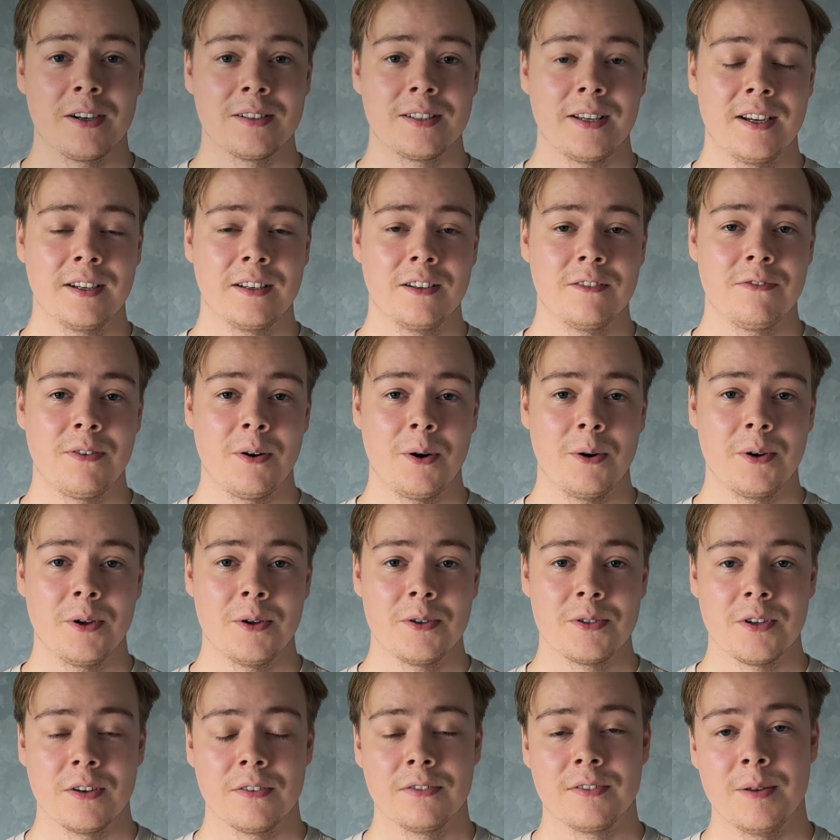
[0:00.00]
taking
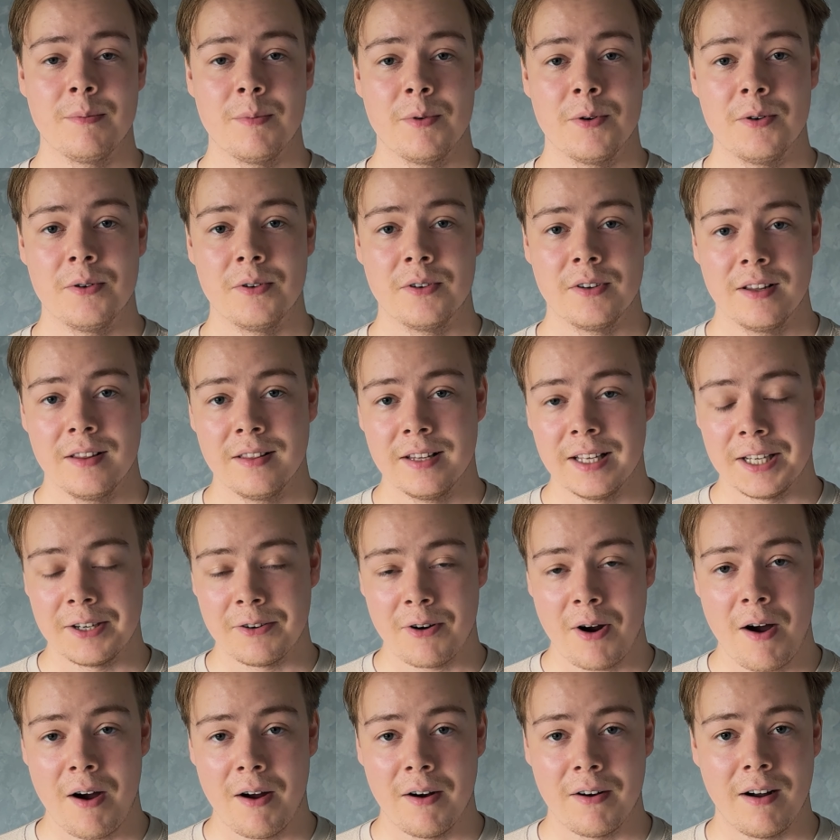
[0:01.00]
photos of the moon, there
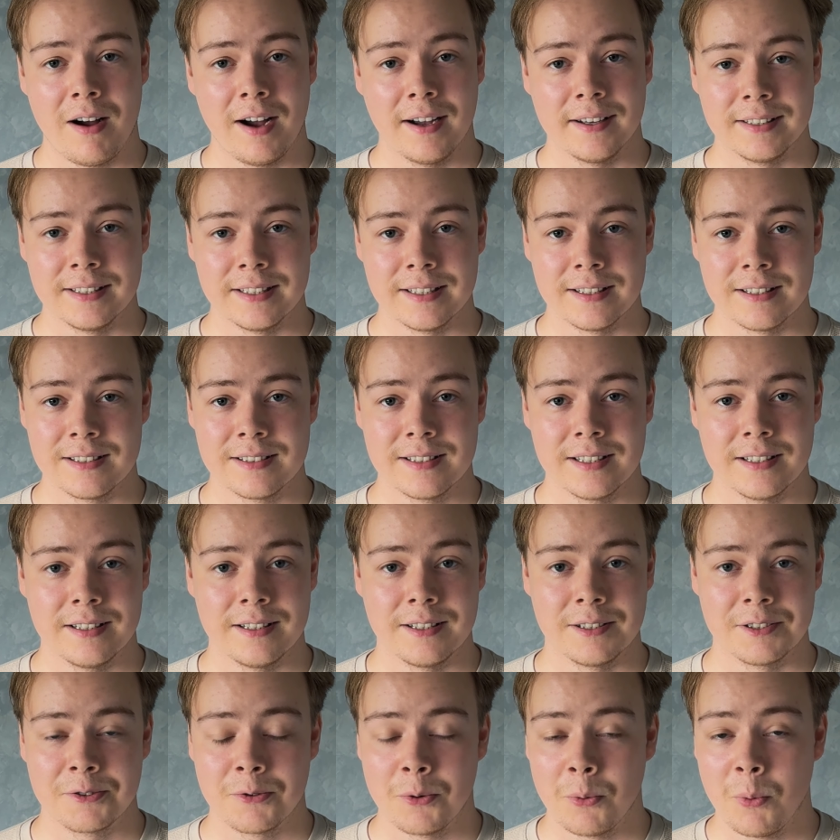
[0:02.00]
are ideal
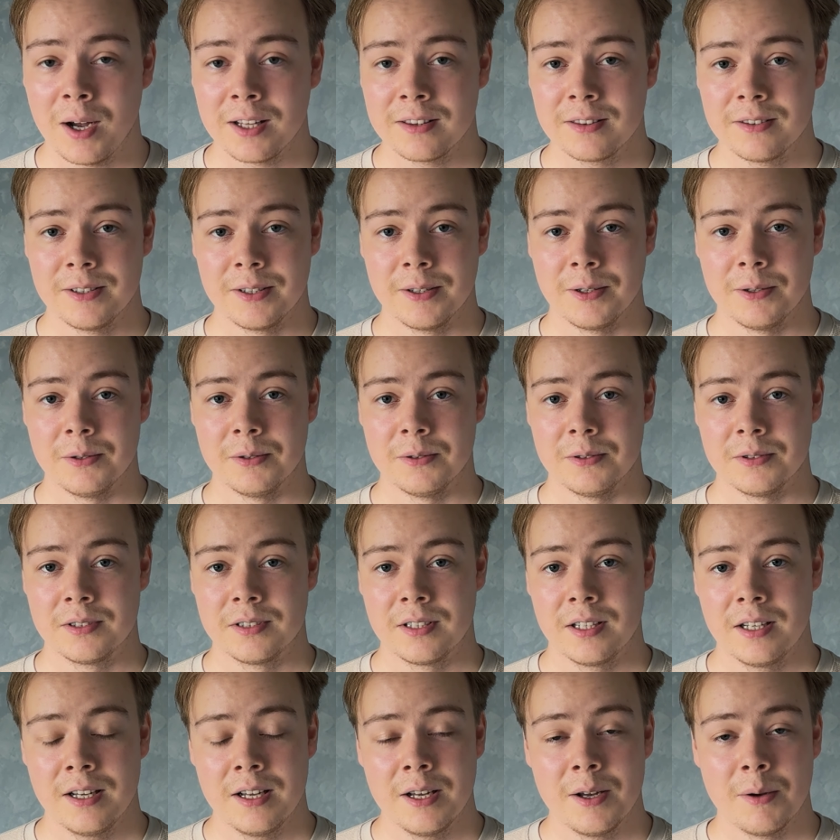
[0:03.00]
settings what to use,
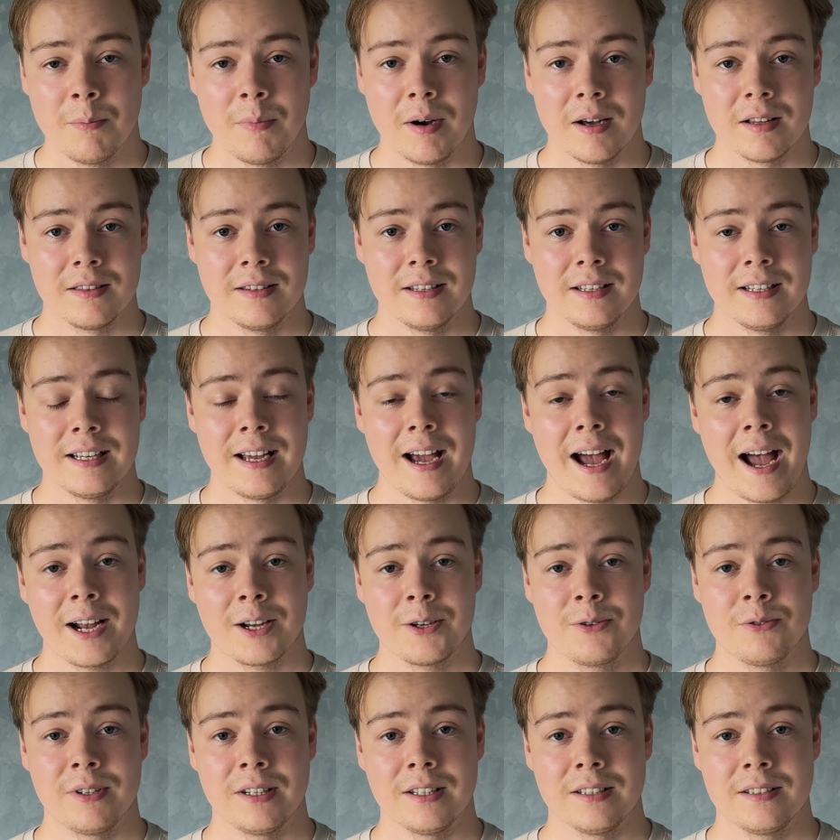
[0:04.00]
but the
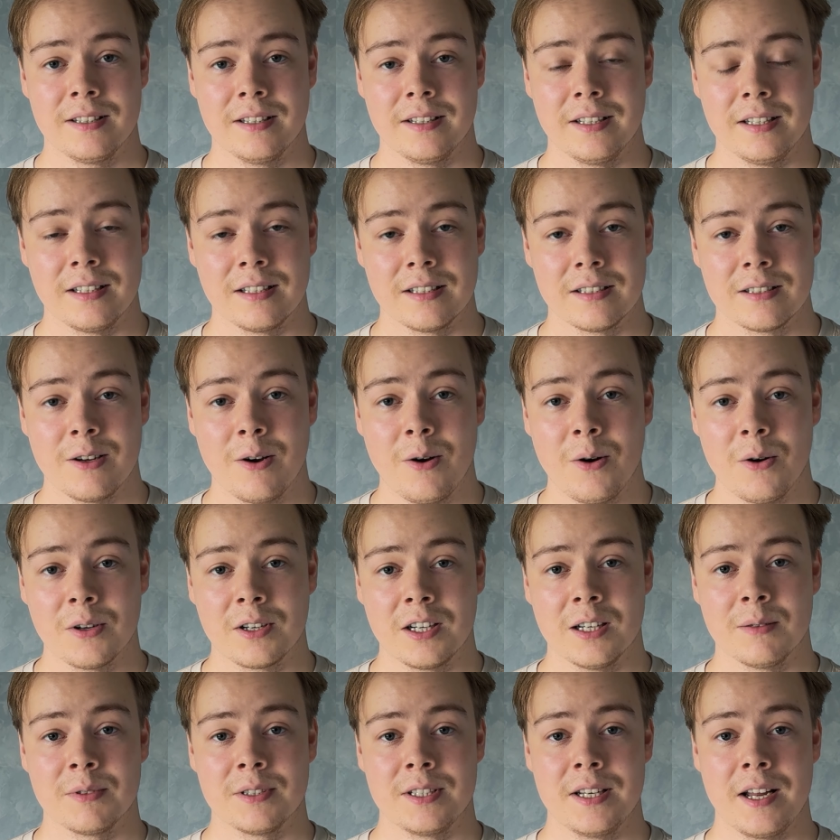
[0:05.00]
accurate settings all
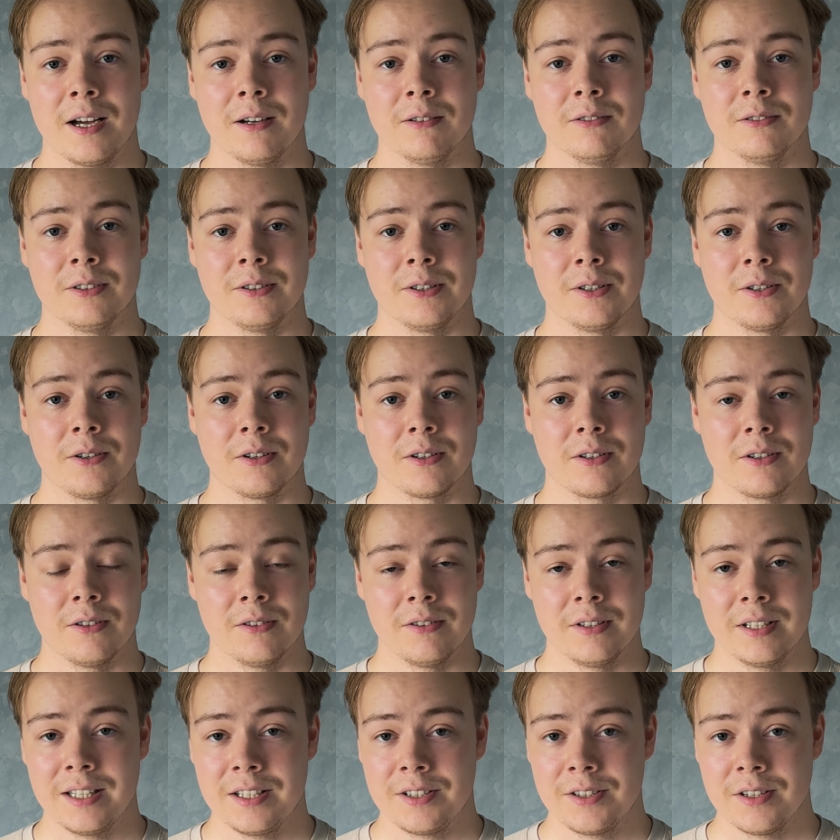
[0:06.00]
comes down to your
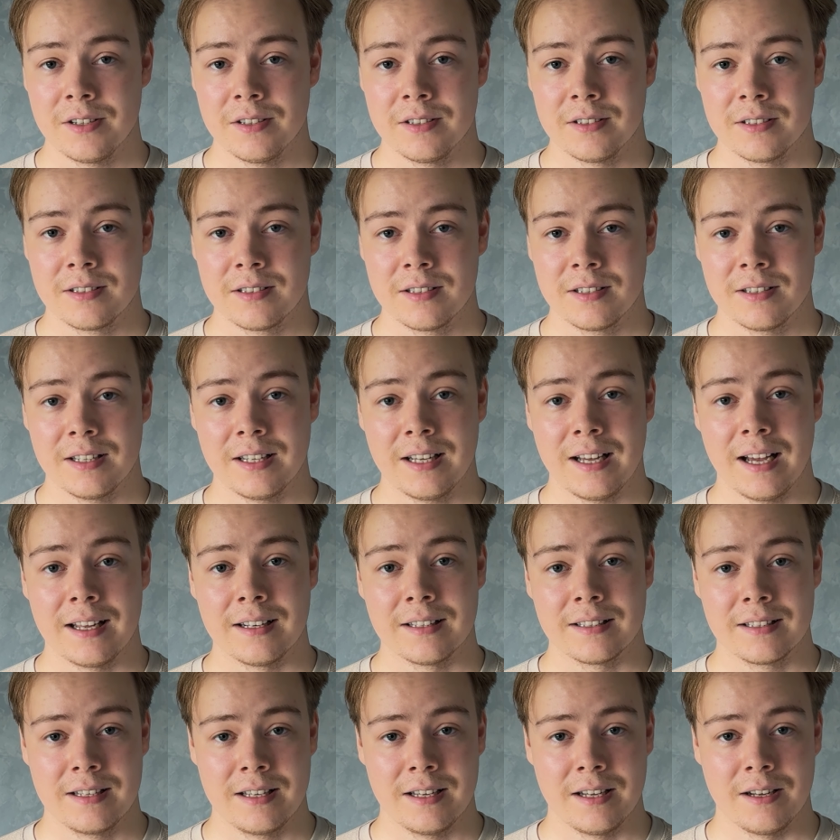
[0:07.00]
conditions
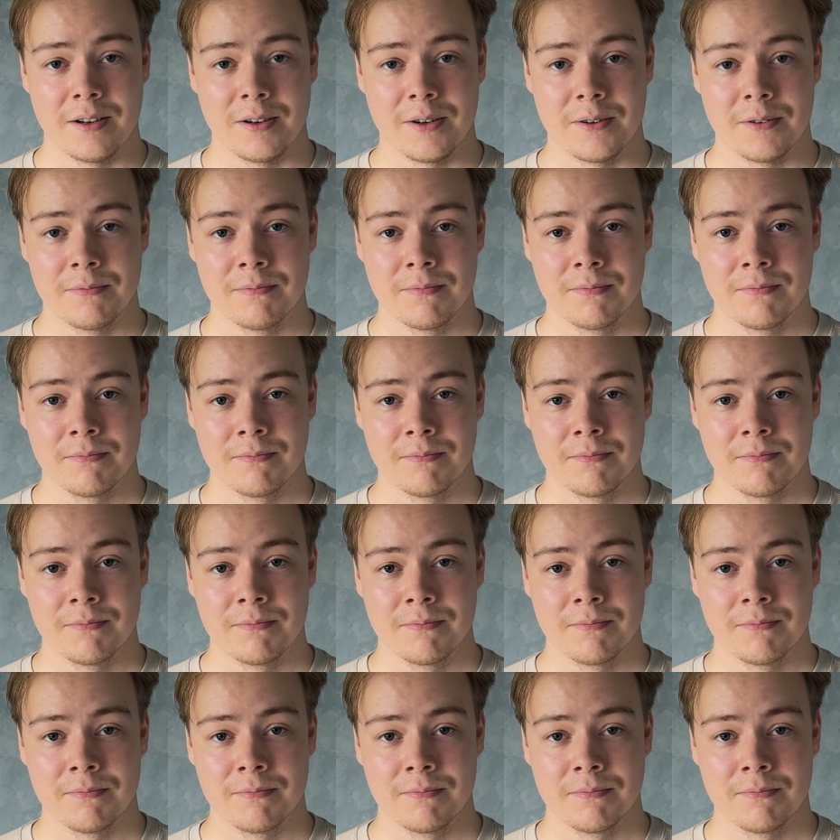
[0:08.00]
and gear.